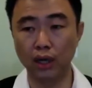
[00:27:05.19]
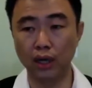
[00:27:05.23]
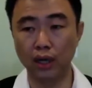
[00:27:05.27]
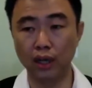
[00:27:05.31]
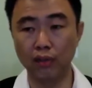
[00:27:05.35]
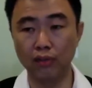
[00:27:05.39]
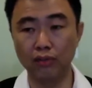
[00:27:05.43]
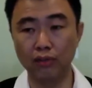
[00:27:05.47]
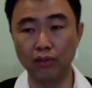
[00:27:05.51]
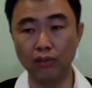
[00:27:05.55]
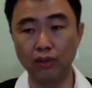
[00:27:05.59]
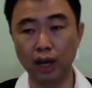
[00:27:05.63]

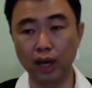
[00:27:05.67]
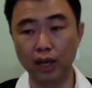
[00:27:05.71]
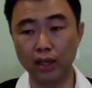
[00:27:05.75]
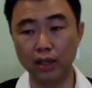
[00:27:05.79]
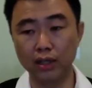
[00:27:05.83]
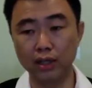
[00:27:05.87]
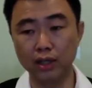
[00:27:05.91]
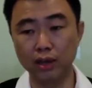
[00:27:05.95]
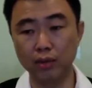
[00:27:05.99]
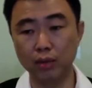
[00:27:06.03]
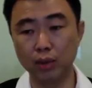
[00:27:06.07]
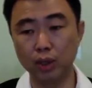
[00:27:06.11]
invite
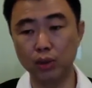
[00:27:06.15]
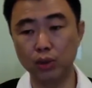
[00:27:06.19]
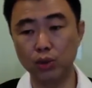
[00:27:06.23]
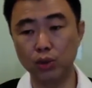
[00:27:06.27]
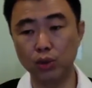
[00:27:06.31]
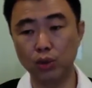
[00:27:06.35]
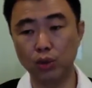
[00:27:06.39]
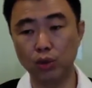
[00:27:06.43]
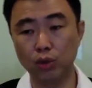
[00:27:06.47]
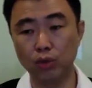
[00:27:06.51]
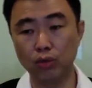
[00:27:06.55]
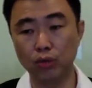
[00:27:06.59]
someone
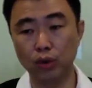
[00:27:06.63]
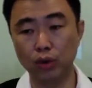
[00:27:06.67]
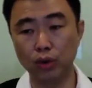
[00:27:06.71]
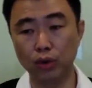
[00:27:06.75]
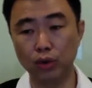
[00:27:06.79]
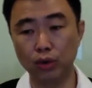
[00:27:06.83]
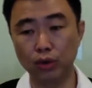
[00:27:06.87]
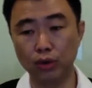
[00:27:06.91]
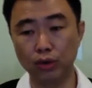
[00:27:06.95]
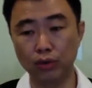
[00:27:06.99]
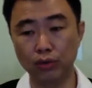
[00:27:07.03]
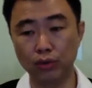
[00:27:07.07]
to look for
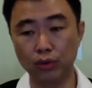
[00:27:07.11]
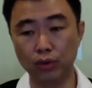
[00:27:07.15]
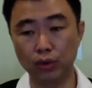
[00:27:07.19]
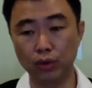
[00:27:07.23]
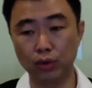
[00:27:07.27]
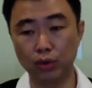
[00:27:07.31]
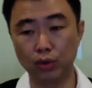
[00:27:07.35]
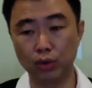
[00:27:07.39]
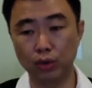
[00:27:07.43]
you if you